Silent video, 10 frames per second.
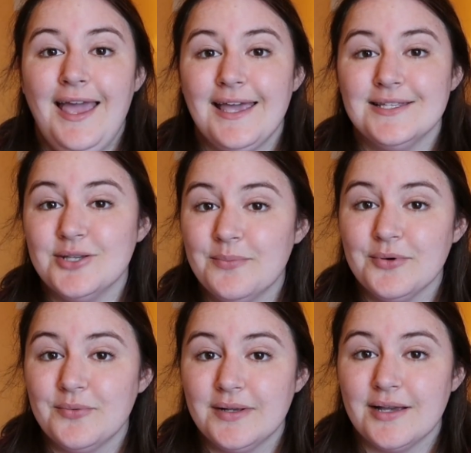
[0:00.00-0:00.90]
And
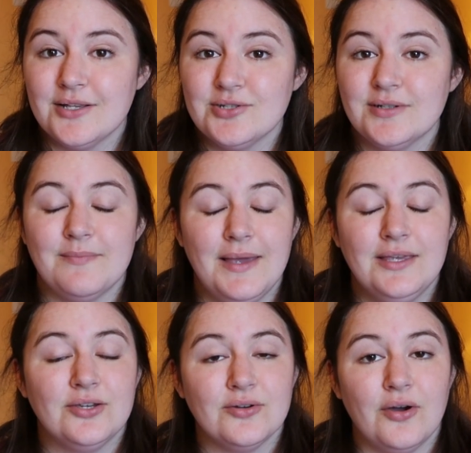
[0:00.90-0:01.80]
number 100,
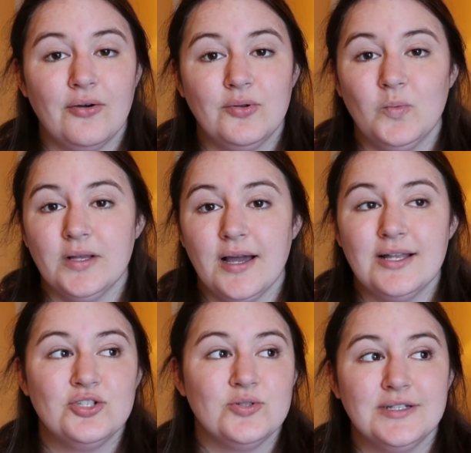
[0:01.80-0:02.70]
make your own
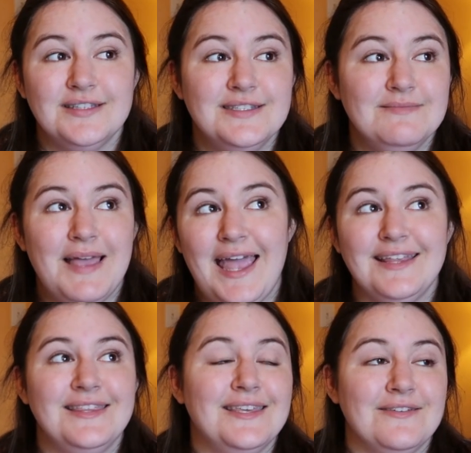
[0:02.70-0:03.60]
100
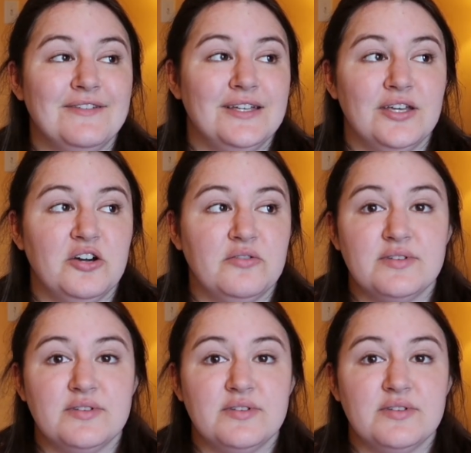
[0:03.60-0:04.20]
anything video.